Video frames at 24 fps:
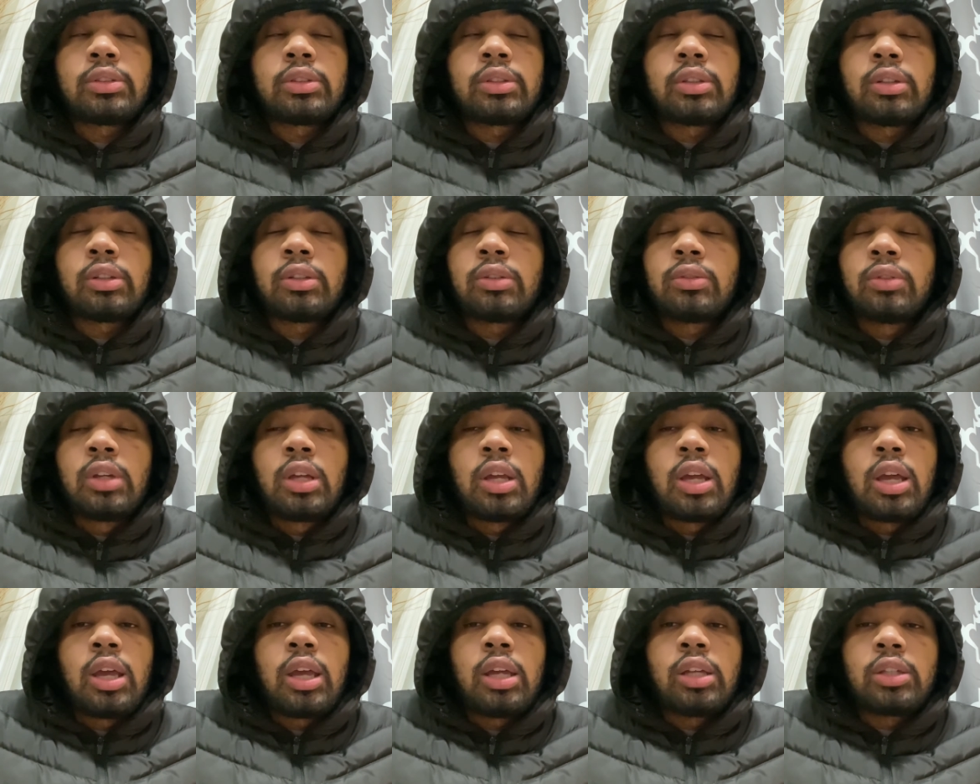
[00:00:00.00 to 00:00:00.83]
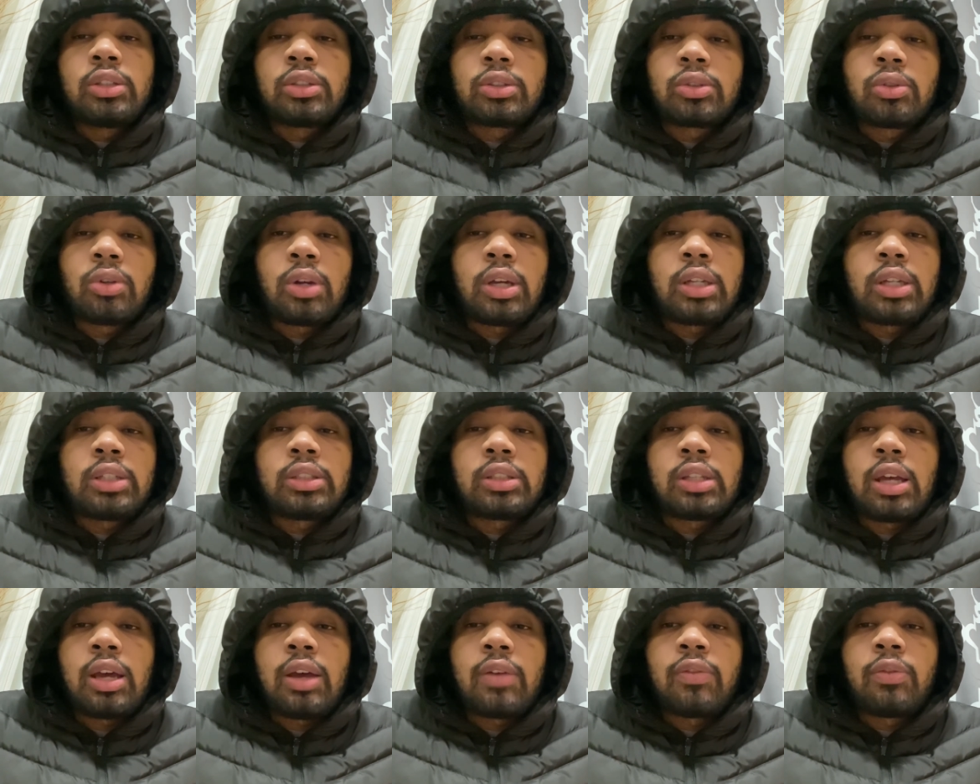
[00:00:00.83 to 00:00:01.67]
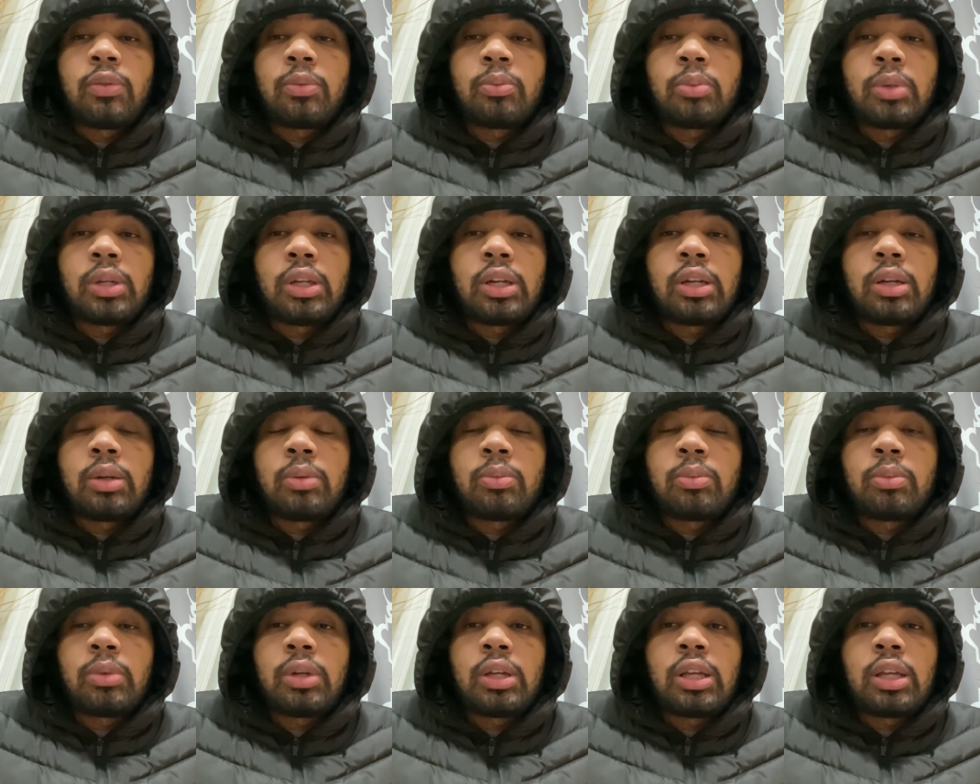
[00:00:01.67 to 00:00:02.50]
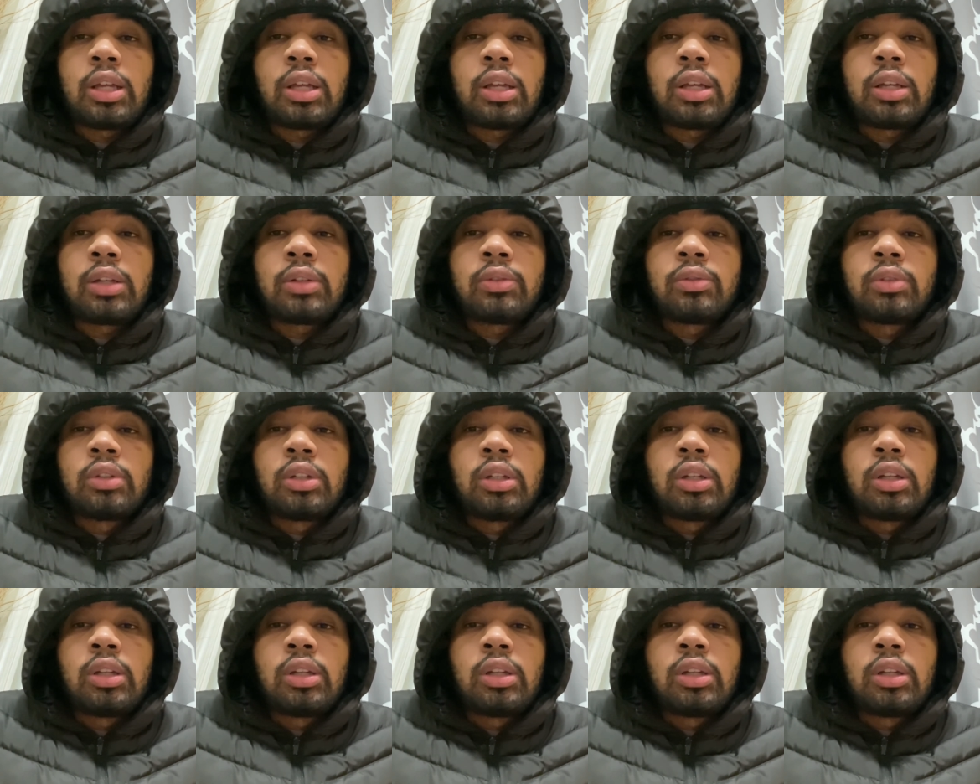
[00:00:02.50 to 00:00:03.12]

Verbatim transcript: So it's great to have him here, man.